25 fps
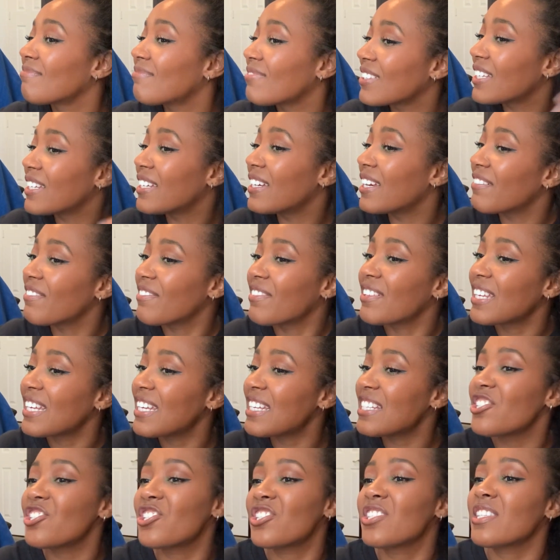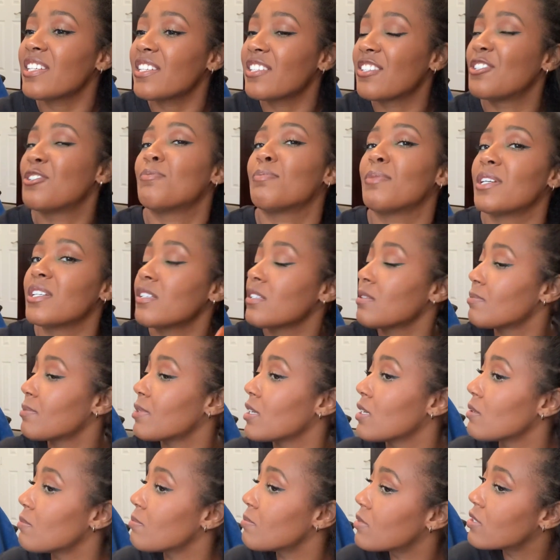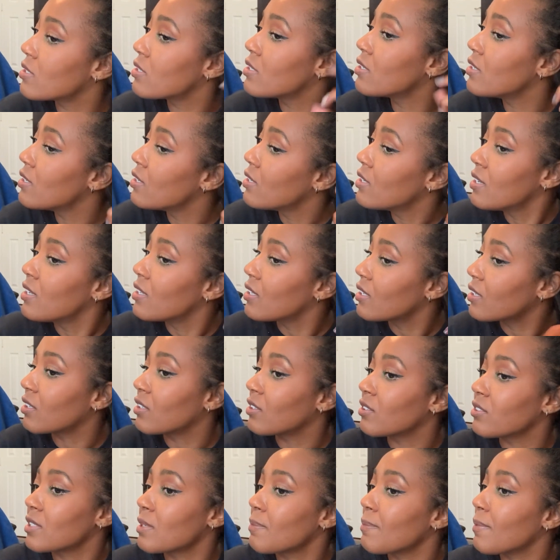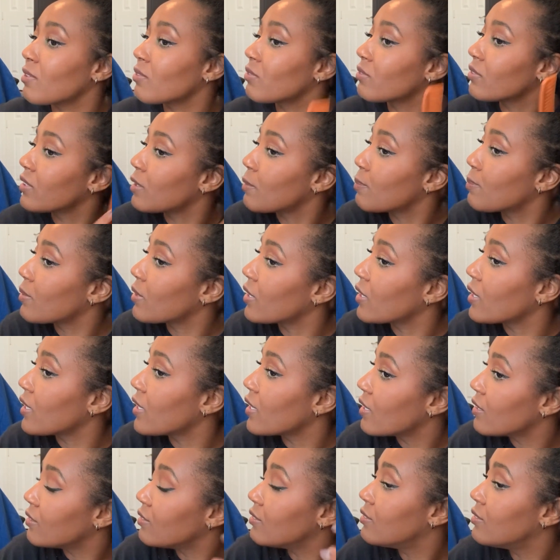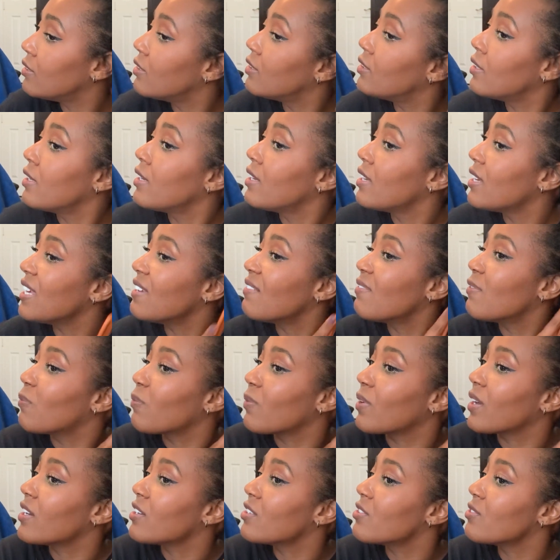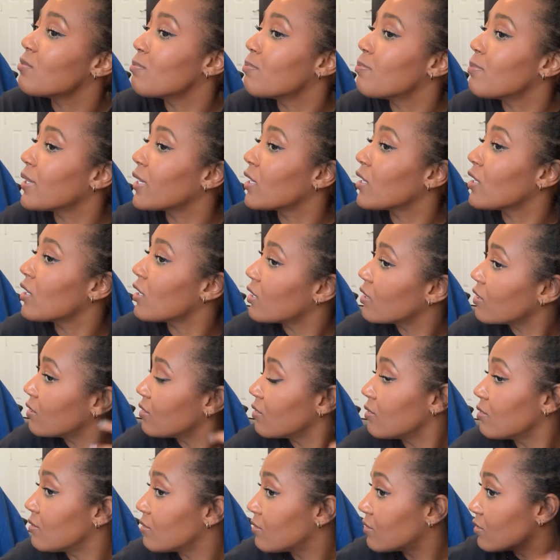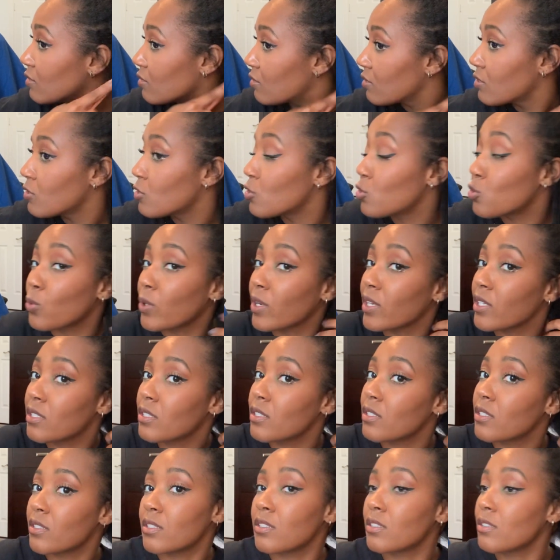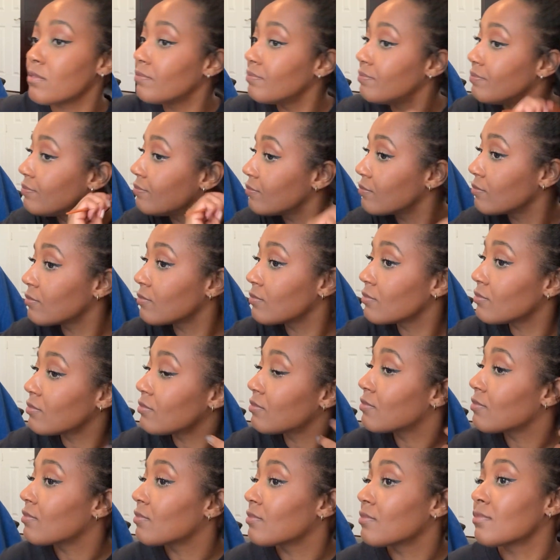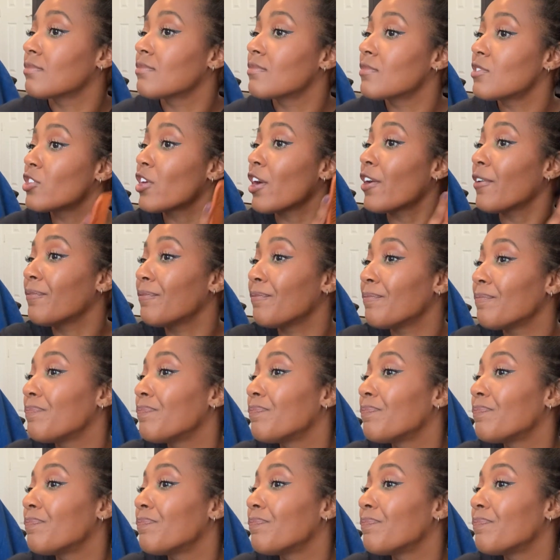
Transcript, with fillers: I feel like it's just like too much sometimes. My curls come out really pretty even when I do bigger twists. So I'm